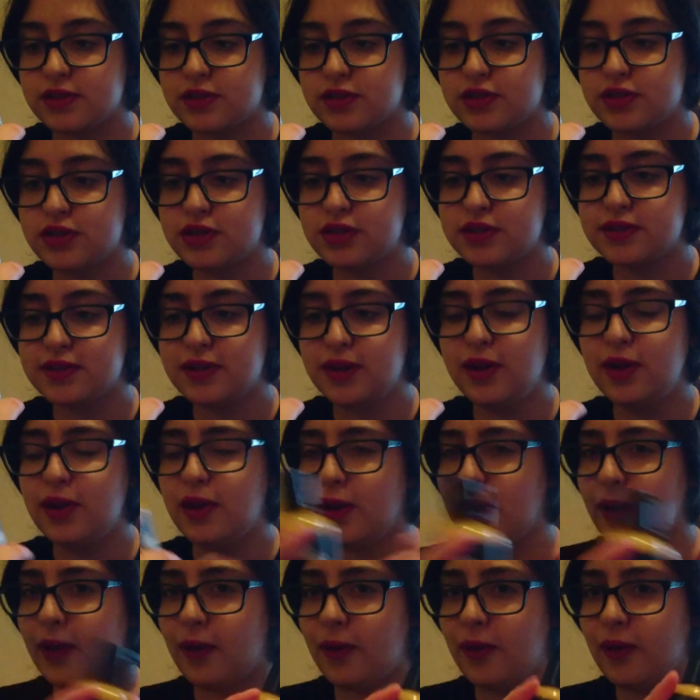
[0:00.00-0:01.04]
just a
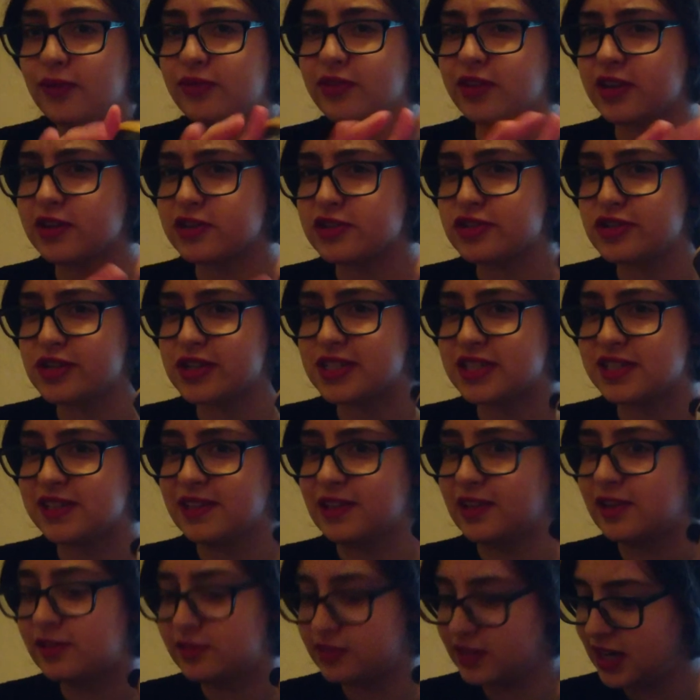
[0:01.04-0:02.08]
lot of
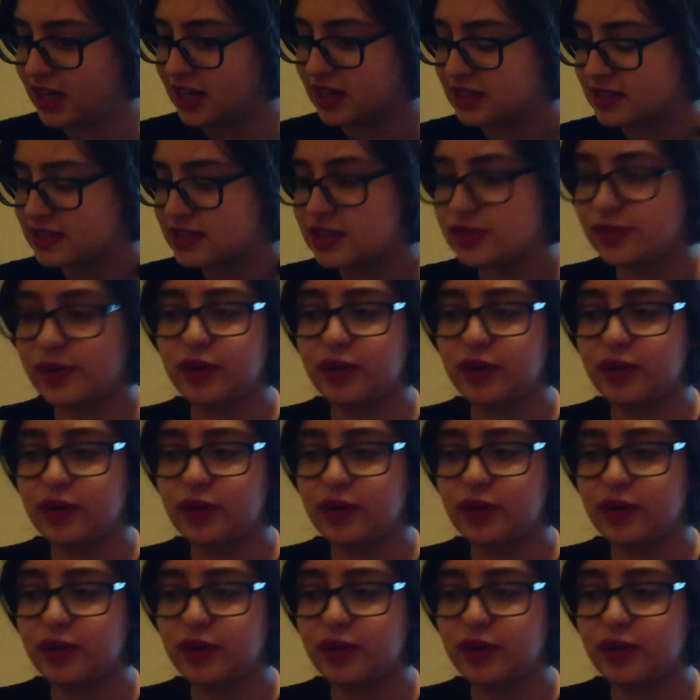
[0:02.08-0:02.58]
interesting ingredients.